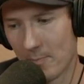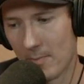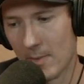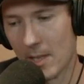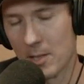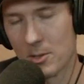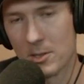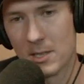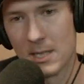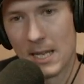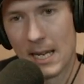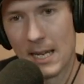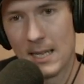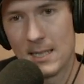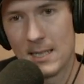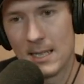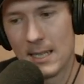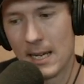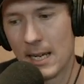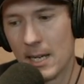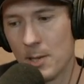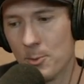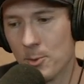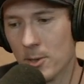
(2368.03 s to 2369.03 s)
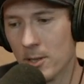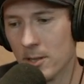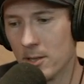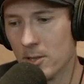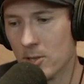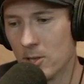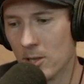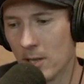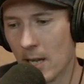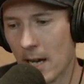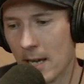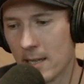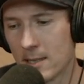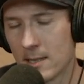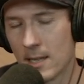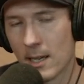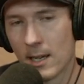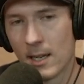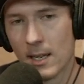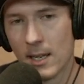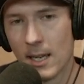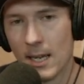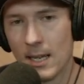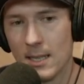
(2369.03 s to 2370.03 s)
This was in 1881, July
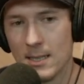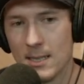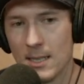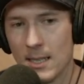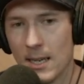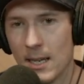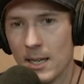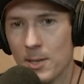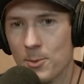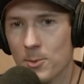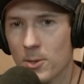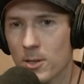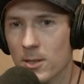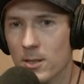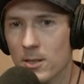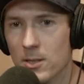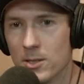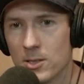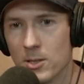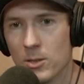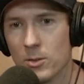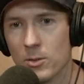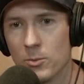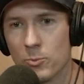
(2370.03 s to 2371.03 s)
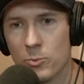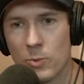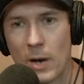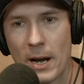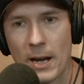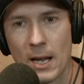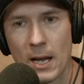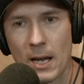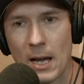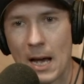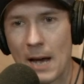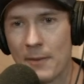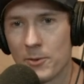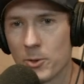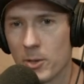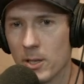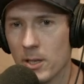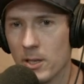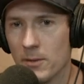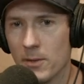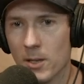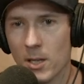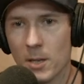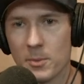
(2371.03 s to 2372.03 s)
2nd, 1881. So right after
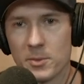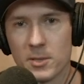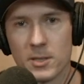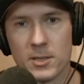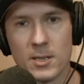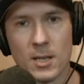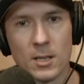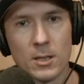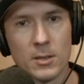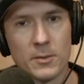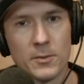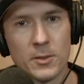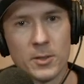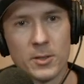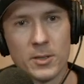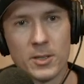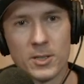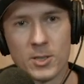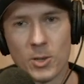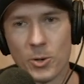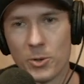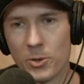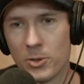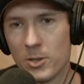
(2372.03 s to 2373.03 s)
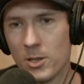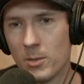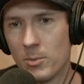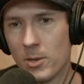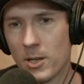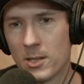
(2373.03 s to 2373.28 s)
he the telephone, total hubris. Why